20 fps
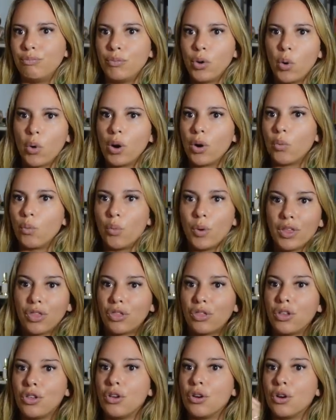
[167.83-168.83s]
or
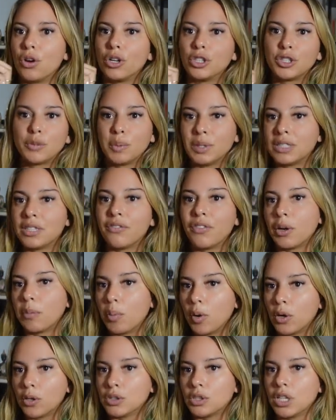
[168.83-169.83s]
with your specific
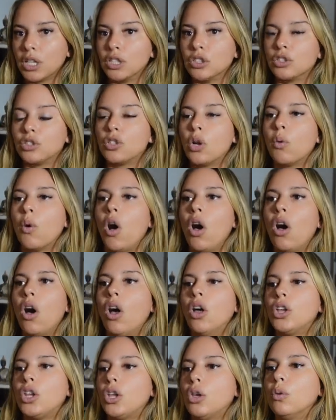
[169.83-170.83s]
person. So
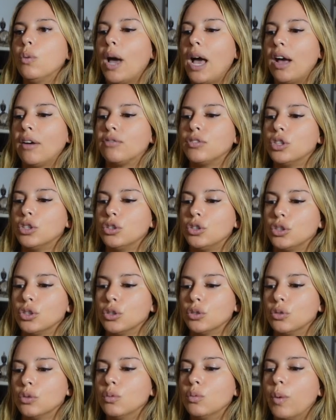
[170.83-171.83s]
all you have to
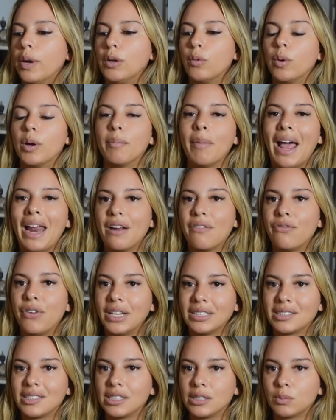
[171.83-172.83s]
do when we're
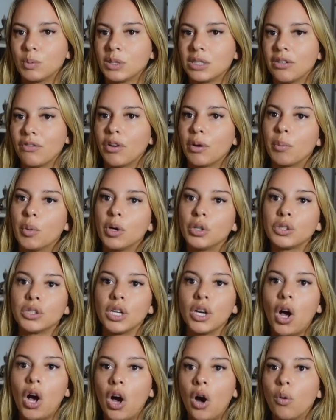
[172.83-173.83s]
manifesting specific
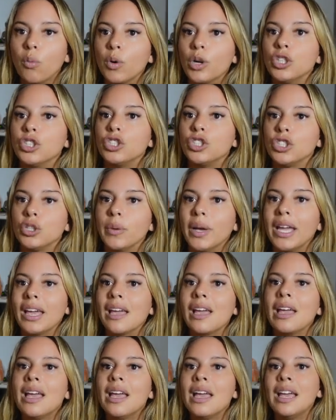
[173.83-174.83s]
person, all we're
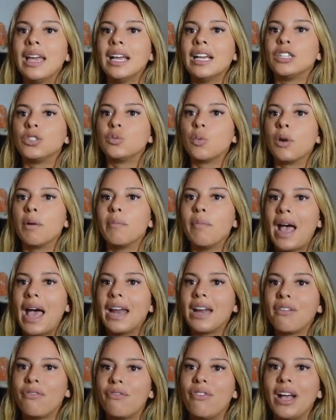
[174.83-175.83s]
doing is we're
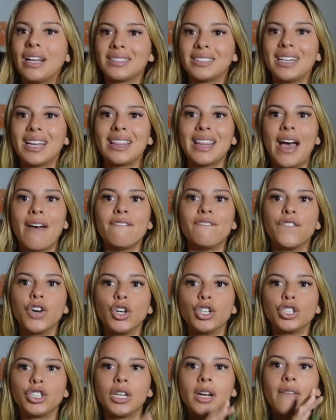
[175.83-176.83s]
manifesting that
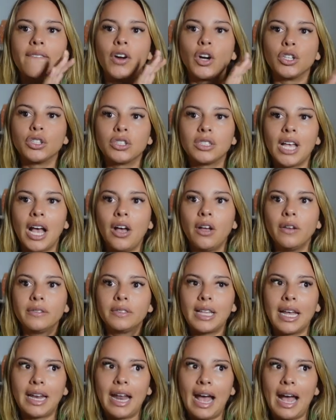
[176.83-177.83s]
version of ourselves
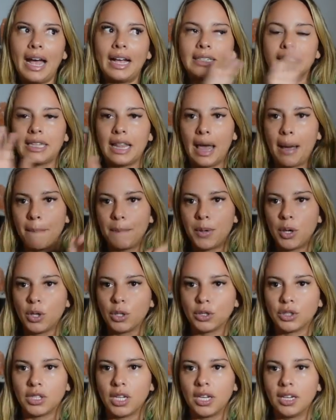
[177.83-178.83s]
that has that
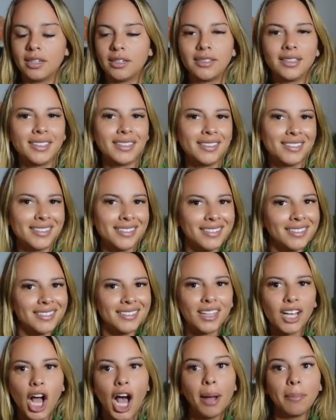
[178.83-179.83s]
person.
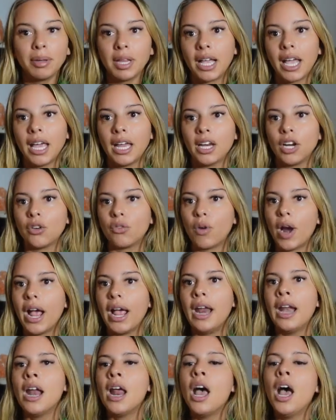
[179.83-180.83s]
Complicated,
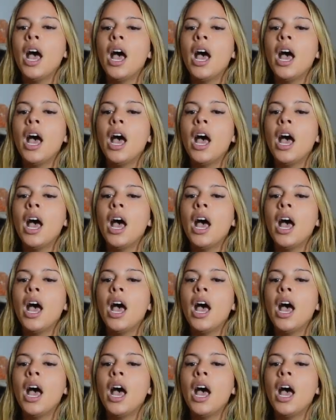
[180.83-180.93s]
right?